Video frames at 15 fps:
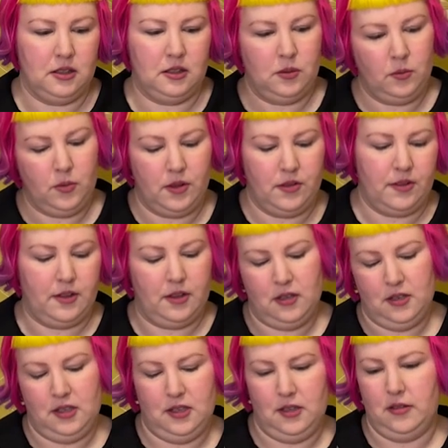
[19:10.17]
with
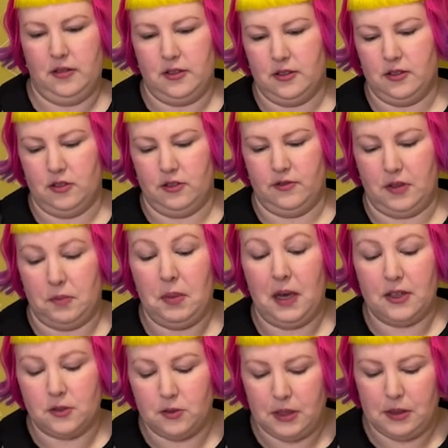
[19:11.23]
sort of the
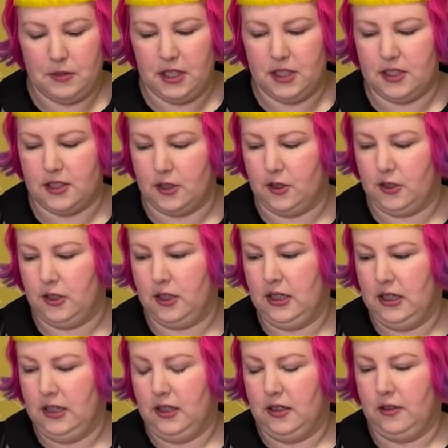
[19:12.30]
puzzle image. So
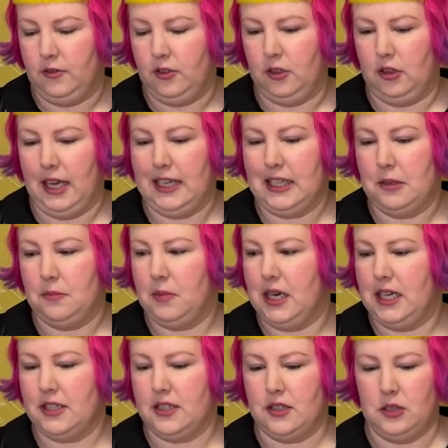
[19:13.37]
feel like it
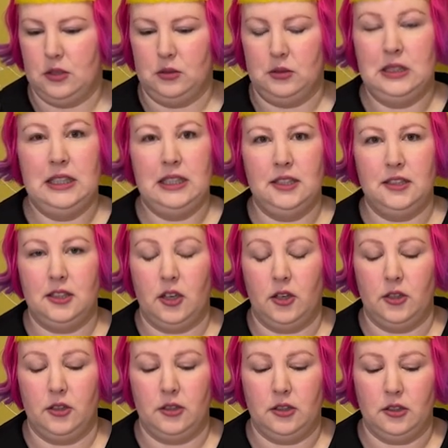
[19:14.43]
might still
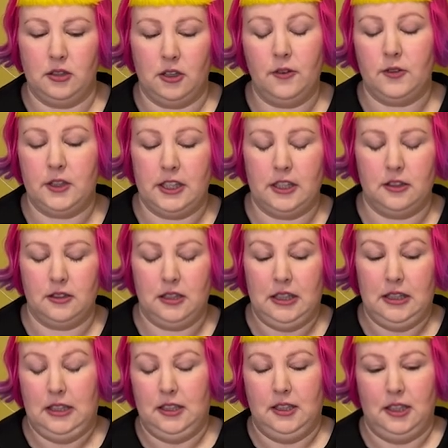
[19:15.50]
go hopefully
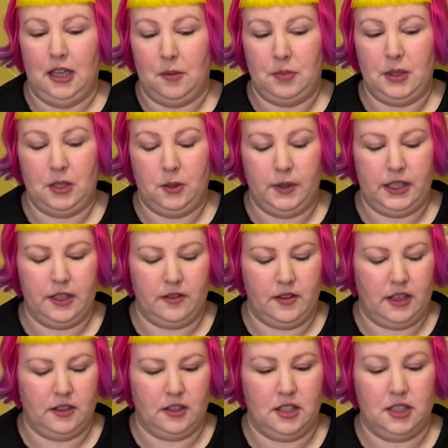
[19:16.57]
a bit quicker
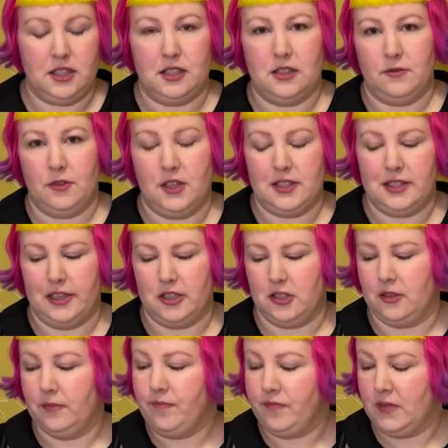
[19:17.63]
than this first
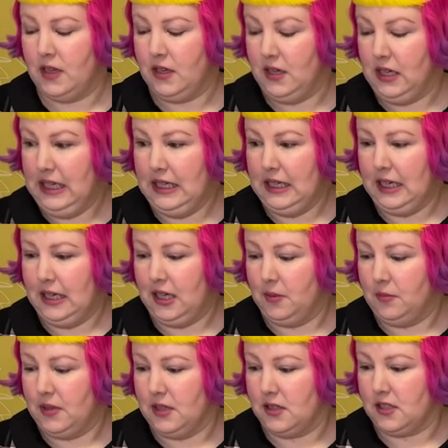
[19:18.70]
session.
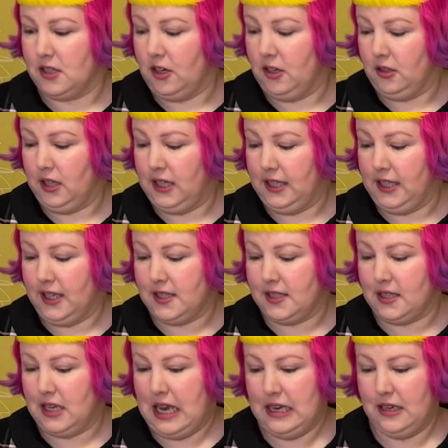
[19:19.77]
So I
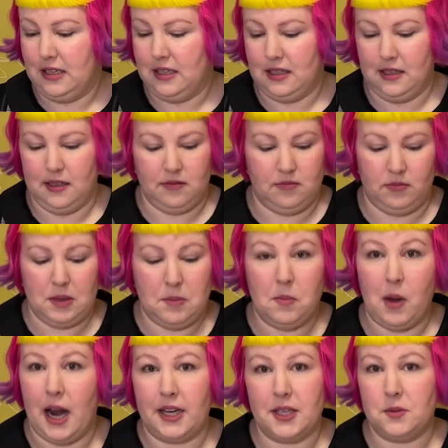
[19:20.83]
guess we
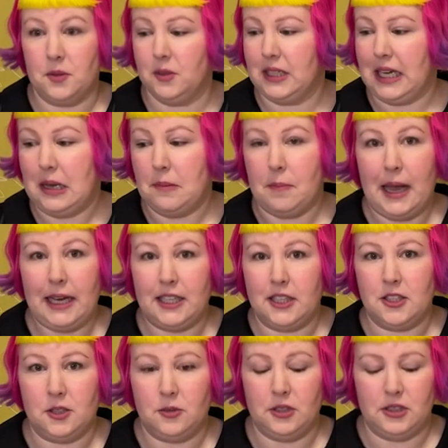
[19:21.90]
might as well get back
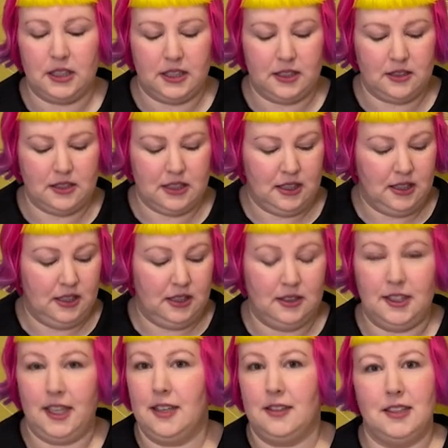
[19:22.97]
into it and
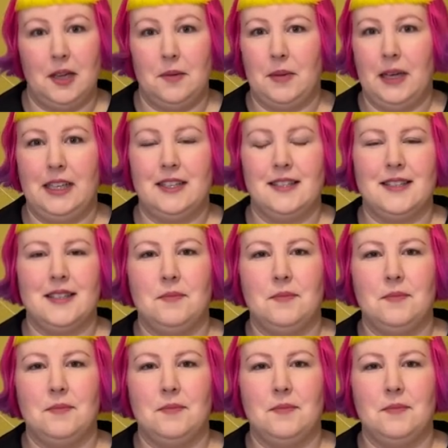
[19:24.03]
get back into some